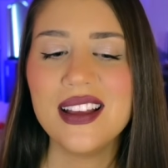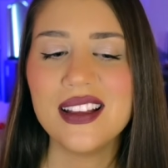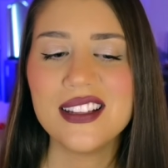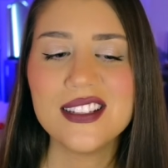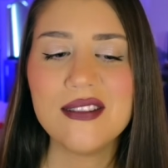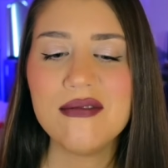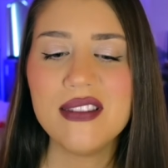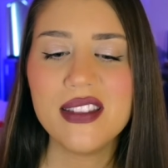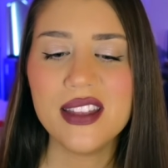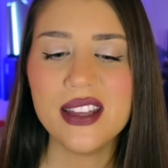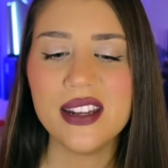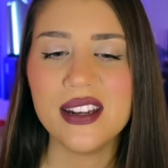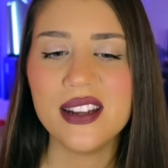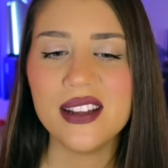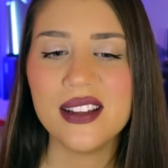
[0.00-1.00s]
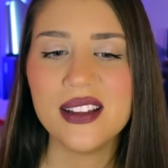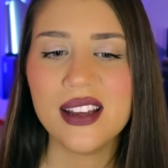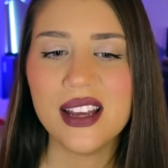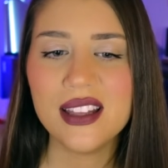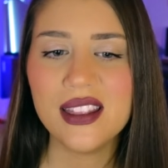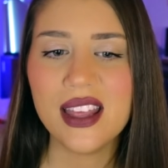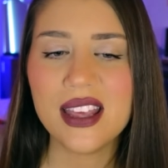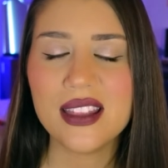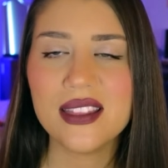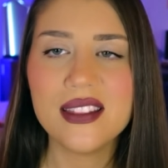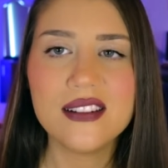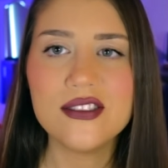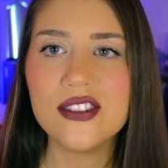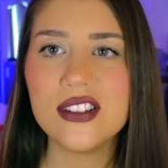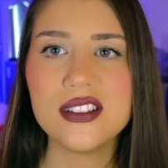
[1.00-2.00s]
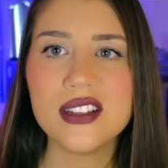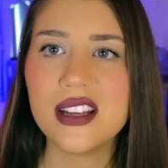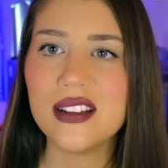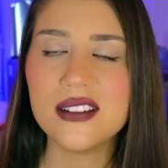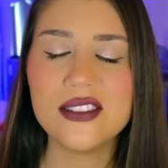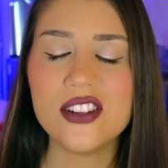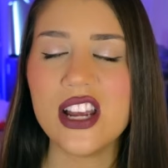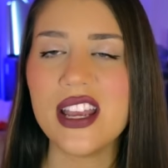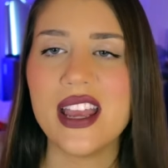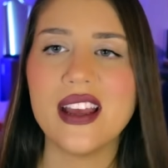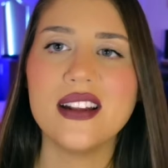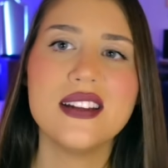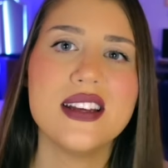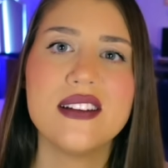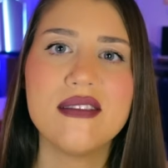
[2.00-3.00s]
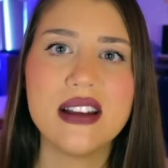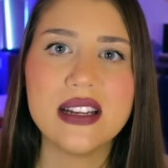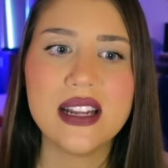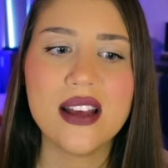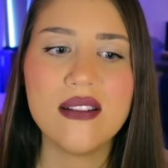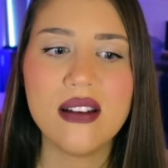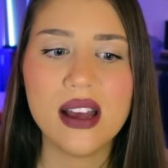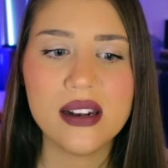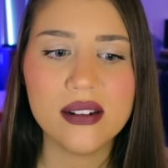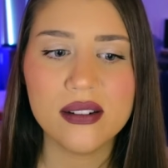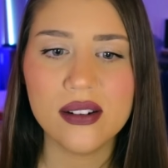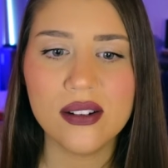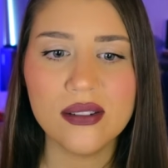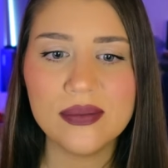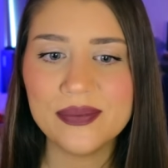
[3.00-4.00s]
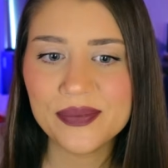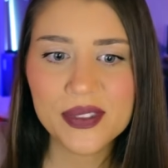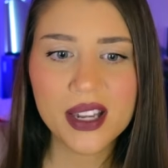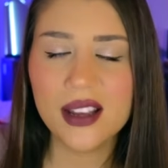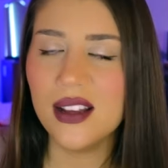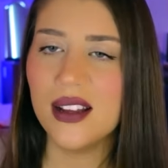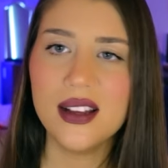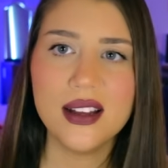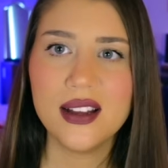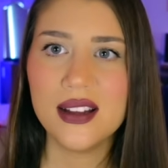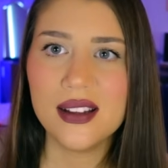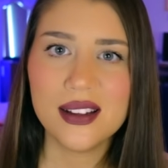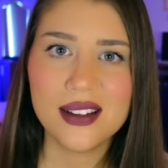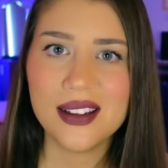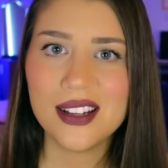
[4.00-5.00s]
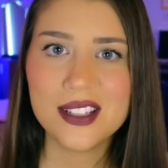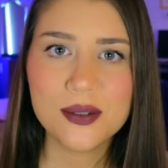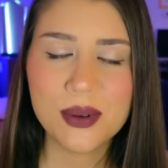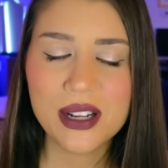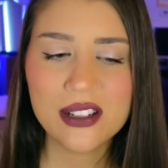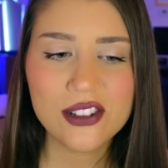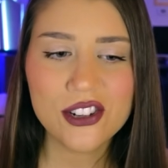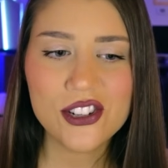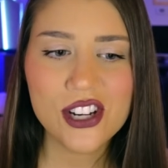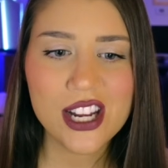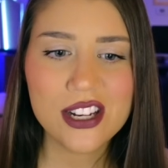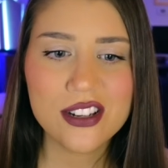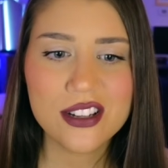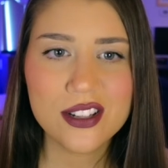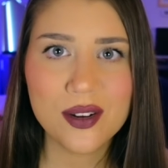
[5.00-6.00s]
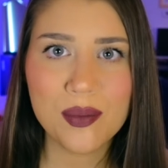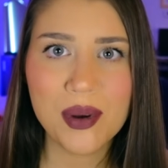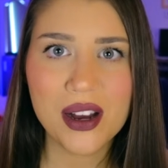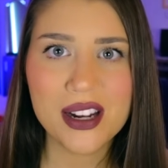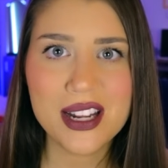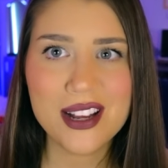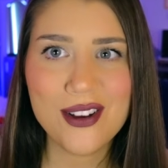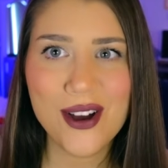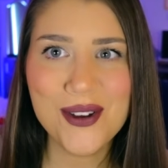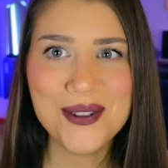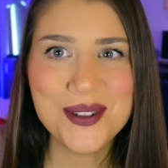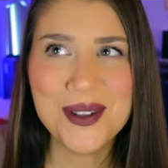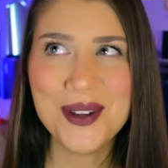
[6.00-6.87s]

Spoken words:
So thin, and, like, they're just, like, gigantic right now. I don't know. It's weird the changes your body goes